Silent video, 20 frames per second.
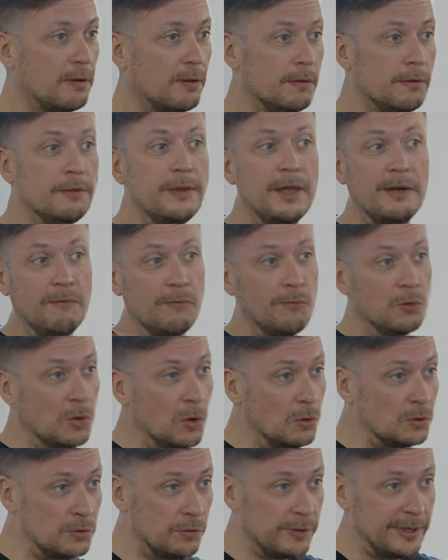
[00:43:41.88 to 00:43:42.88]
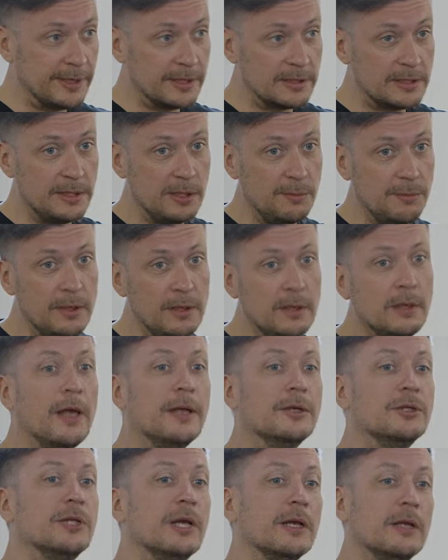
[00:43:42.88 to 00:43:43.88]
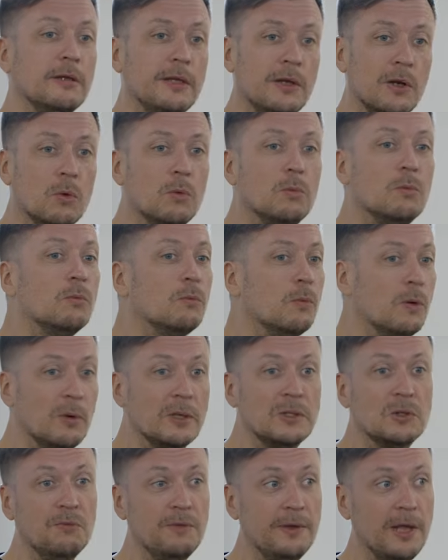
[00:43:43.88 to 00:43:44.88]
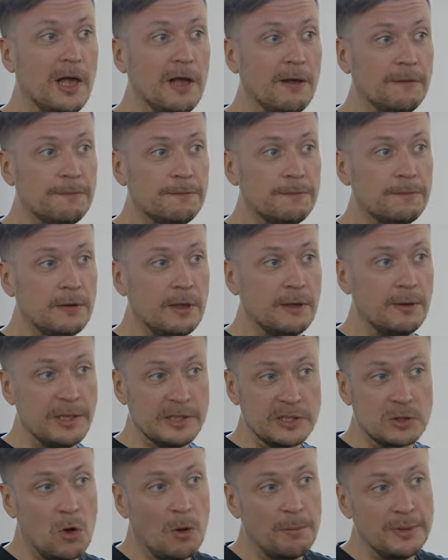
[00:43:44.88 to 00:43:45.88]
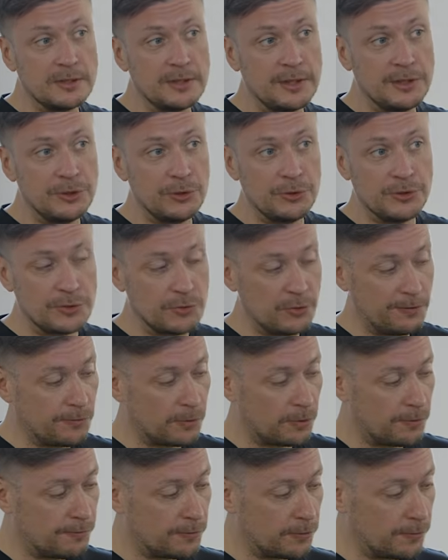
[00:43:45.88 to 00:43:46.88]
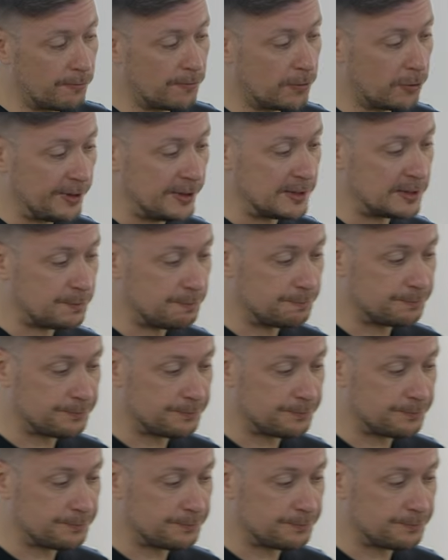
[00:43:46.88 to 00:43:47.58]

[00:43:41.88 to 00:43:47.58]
then we would go to the IndexedDB and check, what do we have as comments and issue history for this.